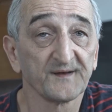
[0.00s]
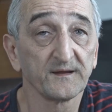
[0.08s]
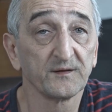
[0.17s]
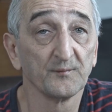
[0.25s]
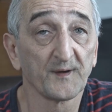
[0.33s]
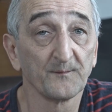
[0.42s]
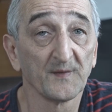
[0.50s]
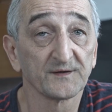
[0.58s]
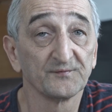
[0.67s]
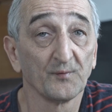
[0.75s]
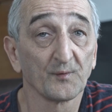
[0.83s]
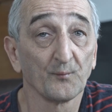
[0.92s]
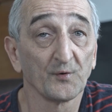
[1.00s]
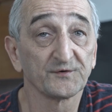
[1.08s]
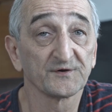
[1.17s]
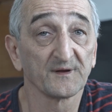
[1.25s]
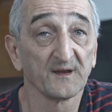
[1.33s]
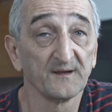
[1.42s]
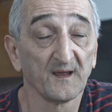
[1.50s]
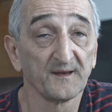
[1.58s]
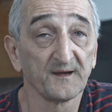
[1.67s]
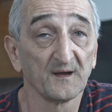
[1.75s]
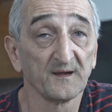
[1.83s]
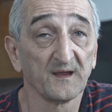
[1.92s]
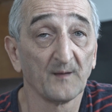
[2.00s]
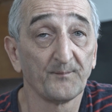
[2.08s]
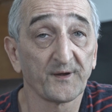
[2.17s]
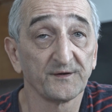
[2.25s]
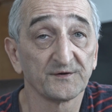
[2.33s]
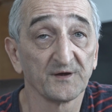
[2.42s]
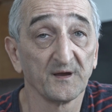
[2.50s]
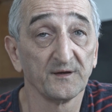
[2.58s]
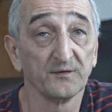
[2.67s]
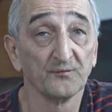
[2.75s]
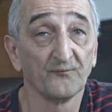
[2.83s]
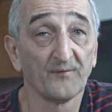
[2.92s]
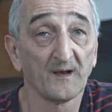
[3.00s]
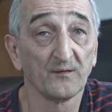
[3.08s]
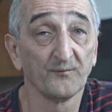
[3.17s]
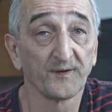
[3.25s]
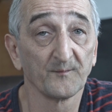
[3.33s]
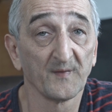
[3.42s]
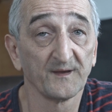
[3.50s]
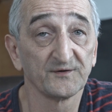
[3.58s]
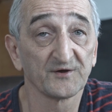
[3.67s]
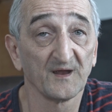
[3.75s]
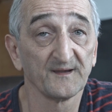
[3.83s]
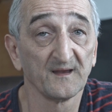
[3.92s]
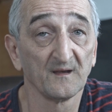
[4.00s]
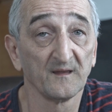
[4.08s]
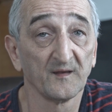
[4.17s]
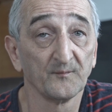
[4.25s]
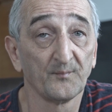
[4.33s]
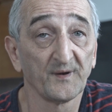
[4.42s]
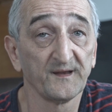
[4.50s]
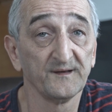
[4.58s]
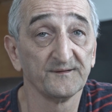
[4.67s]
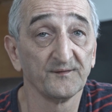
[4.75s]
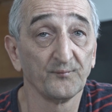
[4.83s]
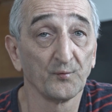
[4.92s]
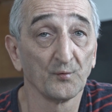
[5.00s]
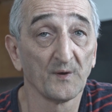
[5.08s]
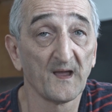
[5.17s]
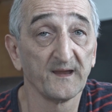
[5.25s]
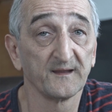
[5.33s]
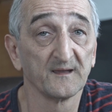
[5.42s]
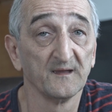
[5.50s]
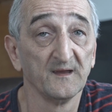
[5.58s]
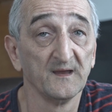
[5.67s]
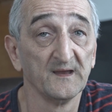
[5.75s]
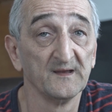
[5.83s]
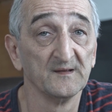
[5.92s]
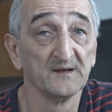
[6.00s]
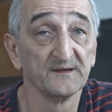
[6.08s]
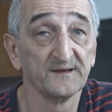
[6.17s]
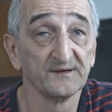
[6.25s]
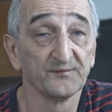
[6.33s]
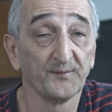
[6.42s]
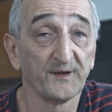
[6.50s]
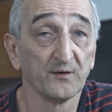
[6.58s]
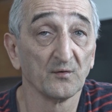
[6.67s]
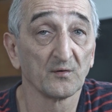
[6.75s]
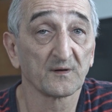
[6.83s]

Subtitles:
Thank you very much for watching, and I really appreciate you following my channel. And please, if you like this video,